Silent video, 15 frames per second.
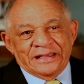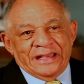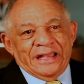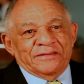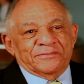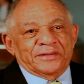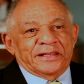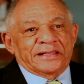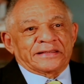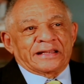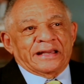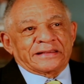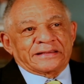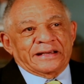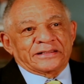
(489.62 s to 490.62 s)
And then
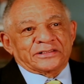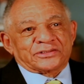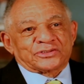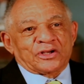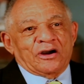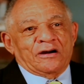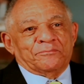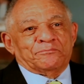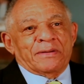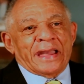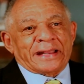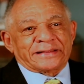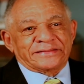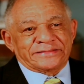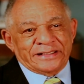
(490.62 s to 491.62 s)
I got a job
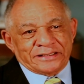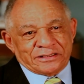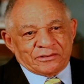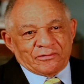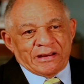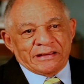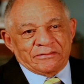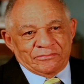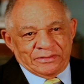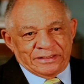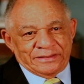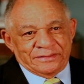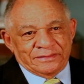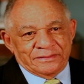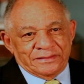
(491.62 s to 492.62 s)
back in Dick
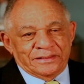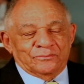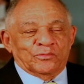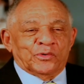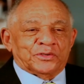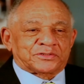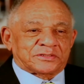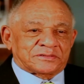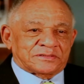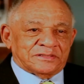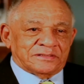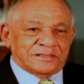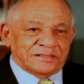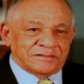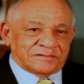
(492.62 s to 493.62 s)
Gregory in
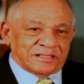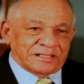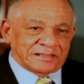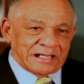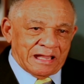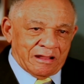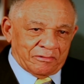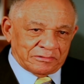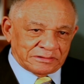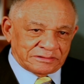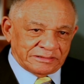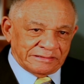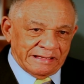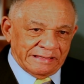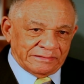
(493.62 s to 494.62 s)
Washington, D.C., the Howard
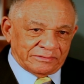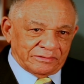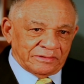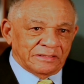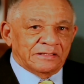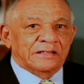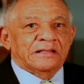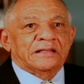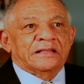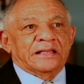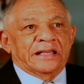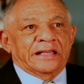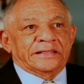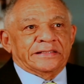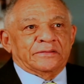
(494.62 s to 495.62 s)
Theater.
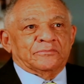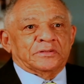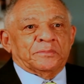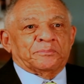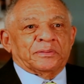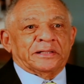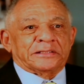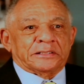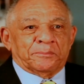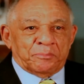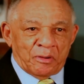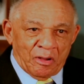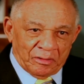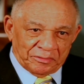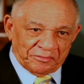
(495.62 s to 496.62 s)
And then we played the
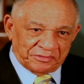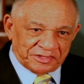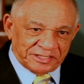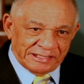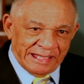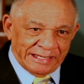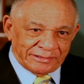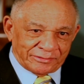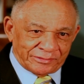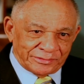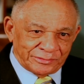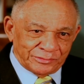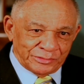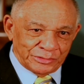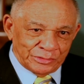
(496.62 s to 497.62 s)
Paula Theater
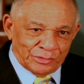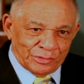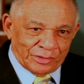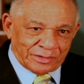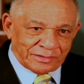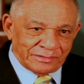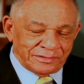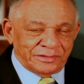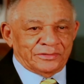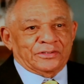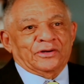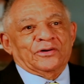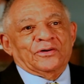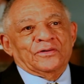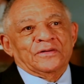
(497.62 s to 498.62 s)
in New York, you
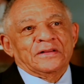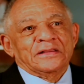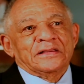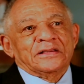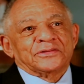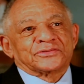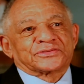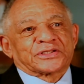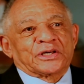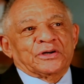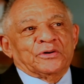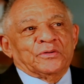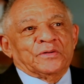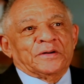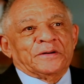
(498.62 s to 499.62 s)
know.
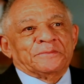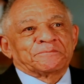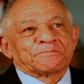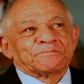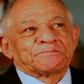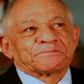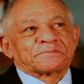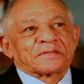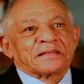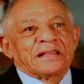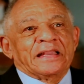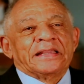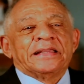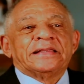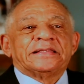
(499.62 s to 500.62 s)
So
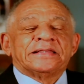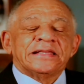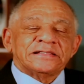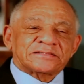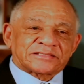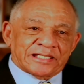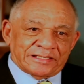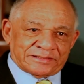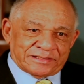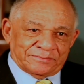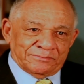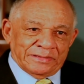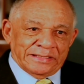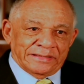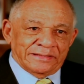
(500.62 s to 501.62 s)
he said to
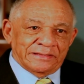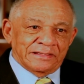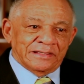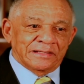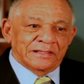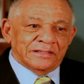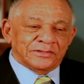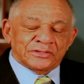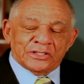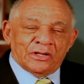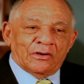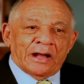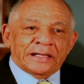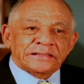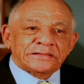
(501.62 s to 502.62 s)
me, you
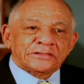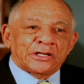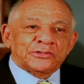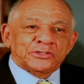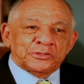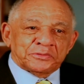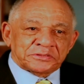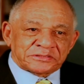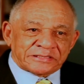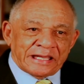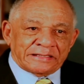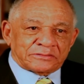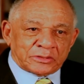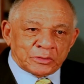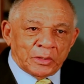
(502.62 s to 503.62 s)
know, I didn't know you was
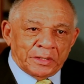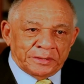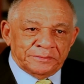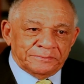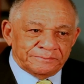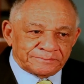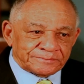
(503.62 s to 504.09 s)
that good.